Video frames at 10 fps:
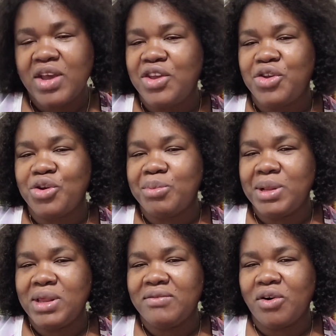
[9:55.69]
you'd
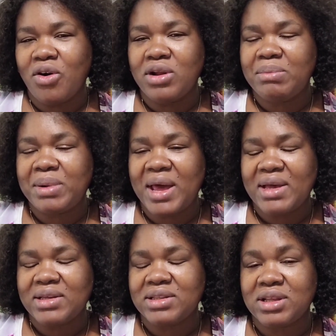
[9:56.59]
believe all
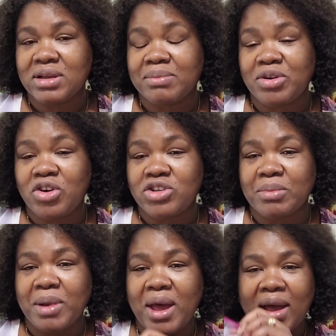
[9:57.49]
the
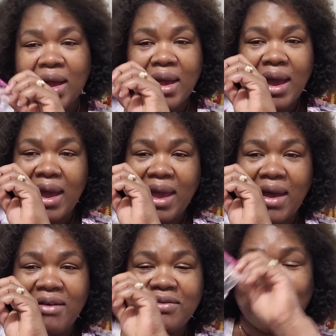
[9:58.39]
project bag I
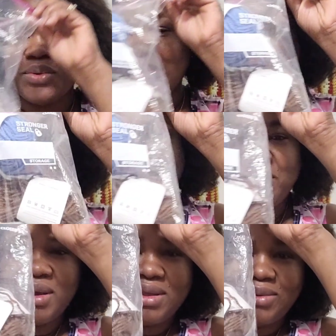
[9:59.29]
have. Look what I have
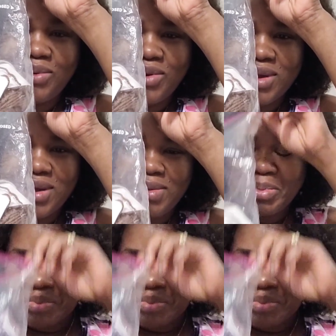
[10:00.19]
my work in.